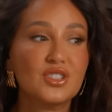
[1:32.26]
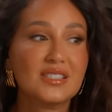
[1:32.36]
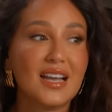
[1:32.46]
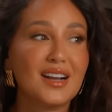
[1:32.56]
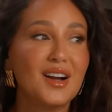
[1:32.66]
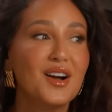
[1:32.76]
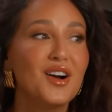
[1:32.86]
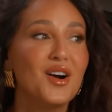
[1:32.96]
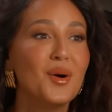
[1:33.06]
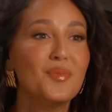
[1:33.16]
she's like,
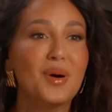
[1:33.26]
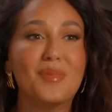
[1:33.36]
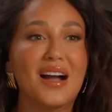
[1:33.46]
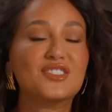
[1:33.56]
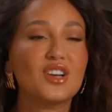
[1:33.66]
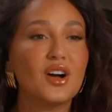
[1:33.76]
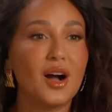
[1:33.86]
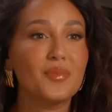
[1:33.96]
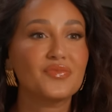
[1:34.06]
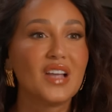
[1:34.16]
but my,
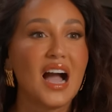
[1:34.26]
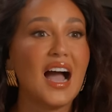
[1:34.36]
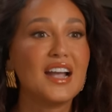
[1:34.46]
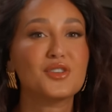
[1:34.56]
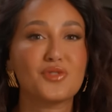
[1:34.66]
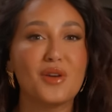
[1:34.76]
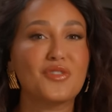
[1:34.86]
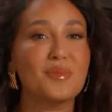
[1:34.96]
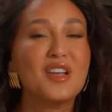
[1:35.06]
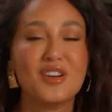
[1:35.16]
um, I could run
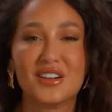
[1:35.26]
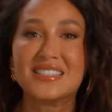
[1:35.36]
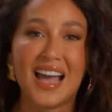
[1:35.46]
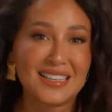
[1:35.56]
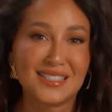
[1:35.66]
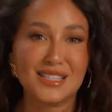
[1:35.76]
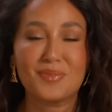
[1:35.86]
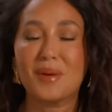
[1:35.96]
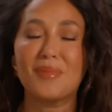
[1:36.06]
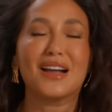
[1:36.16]
from here to Texas,
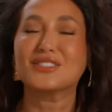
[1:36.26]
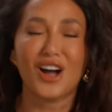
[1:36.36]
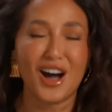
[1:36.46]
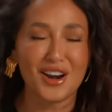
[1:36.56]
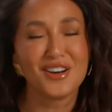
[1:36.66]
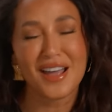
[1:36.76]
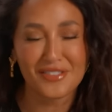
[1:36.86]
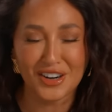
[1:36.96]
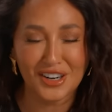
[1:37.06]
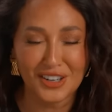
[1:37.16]
but my daughter
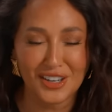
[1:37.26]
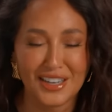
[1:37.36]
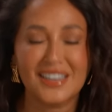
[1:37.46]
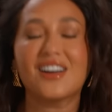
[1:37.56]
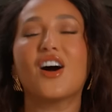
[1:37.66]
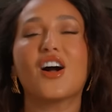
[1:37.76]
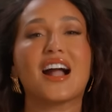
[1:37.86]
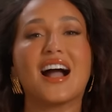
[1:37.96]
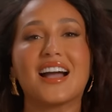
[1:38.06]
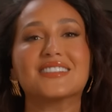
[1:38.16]
never could. Oh,
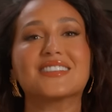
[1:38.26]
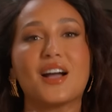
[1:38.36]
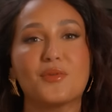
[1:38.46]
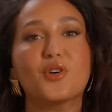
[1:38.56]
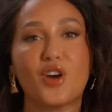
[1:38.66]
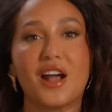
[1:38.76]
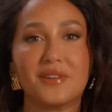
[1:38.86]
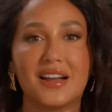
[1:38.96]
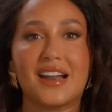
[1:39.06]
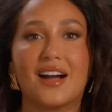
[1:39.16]
guys, I will cry
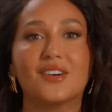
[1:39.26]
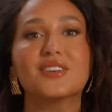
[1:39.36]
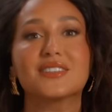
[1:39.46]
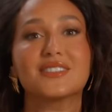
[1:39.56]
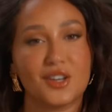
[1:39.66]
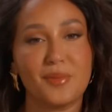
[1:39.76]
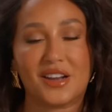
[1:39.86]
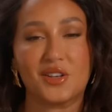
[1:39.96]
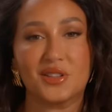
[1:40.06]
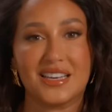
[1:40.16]
right now. Steel
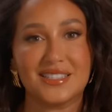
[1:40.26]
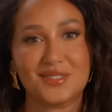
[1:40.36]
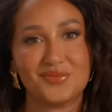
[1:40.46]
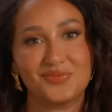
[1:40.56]
Magnolias.